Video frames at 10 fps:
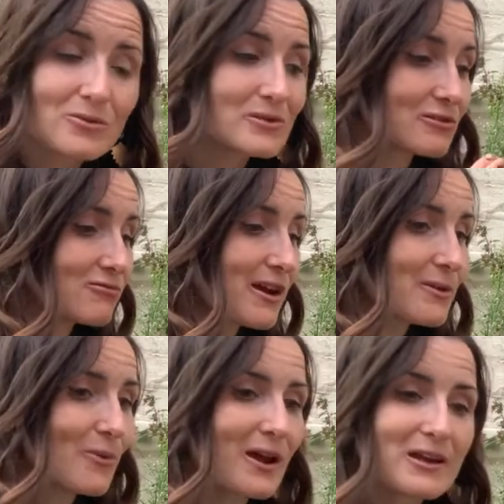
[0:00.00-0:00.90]
So it's a
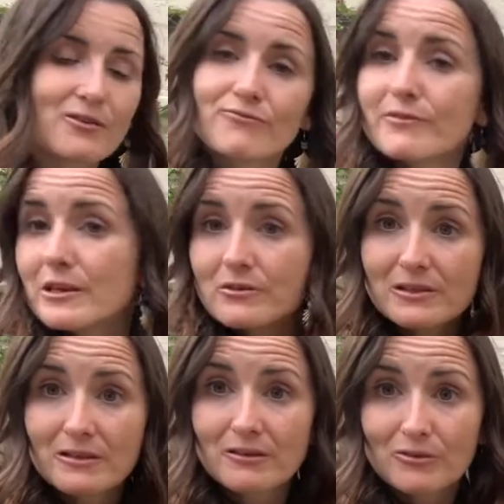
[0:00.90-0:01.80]
great way of
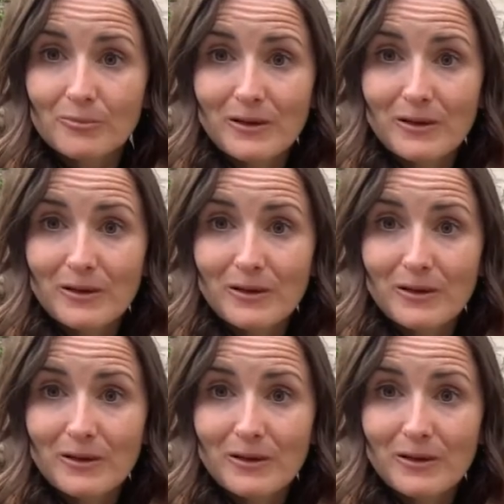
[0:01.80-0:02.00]
reusing your